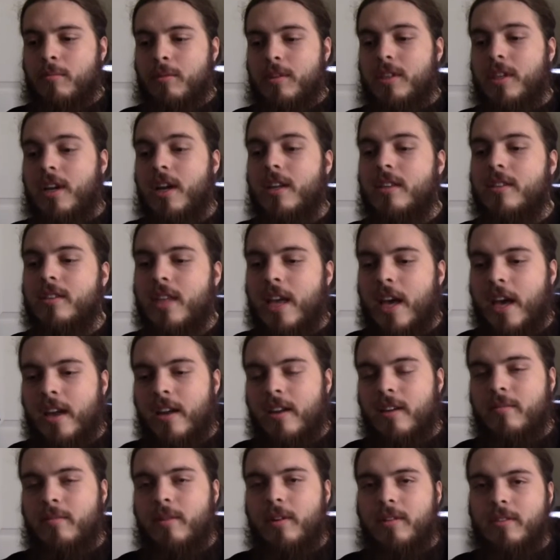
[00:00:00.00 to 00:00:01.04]
Besides
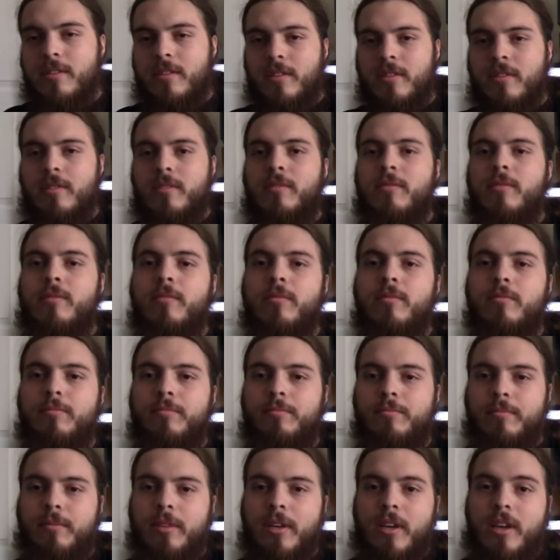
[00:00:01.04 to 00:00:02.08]
that, I'm also
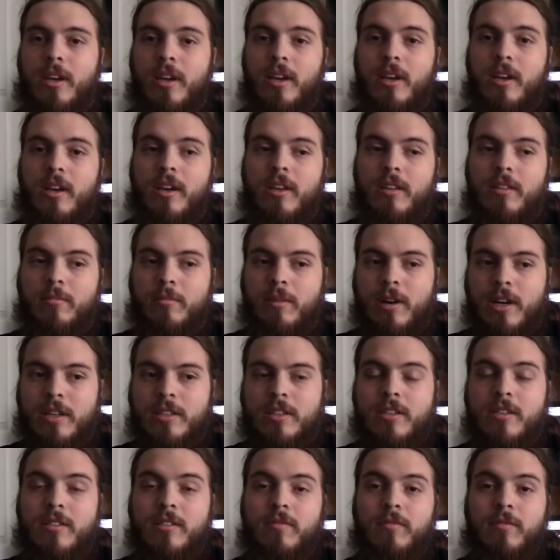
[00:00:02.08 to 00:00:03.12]
in the
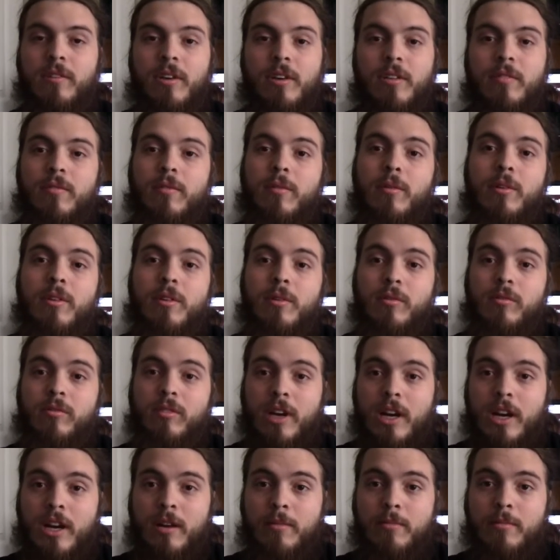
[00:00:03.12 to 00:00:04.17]
process of looking for a new
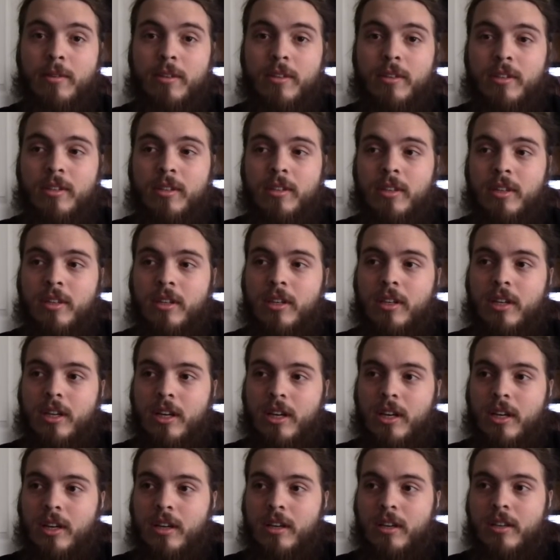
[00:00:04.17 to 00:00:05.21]
job
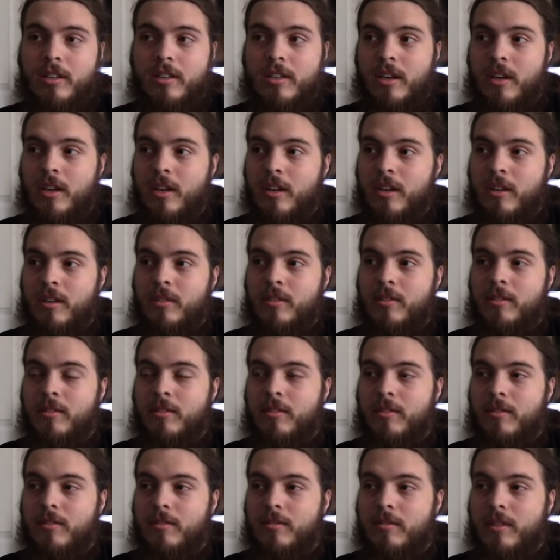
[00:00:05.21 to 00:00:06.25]
because I
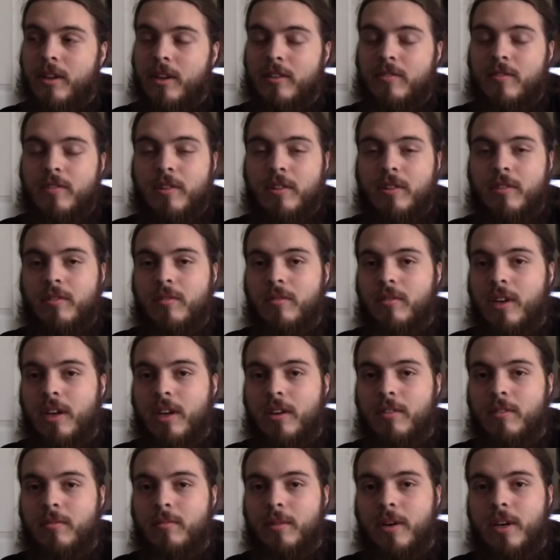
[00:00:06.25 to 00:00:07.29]
really don't
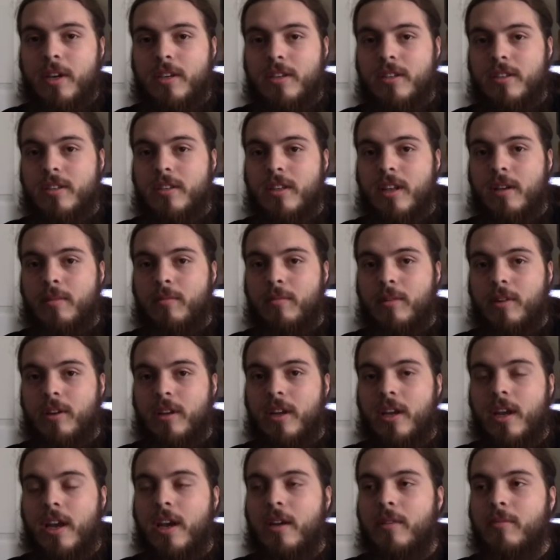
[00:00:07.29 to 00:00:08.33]
like the place that I'm
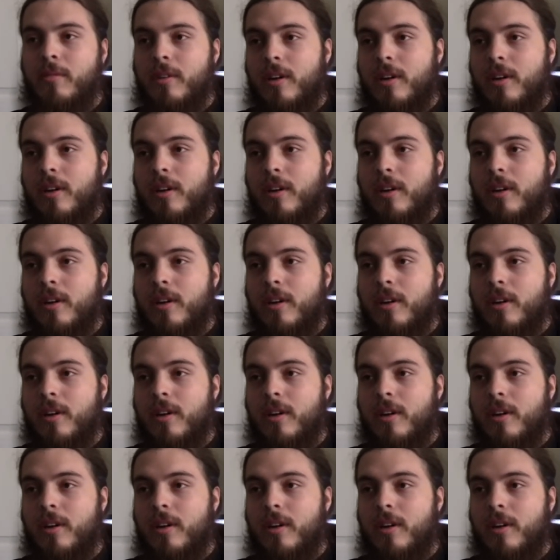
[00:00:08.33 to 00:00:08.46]
working at.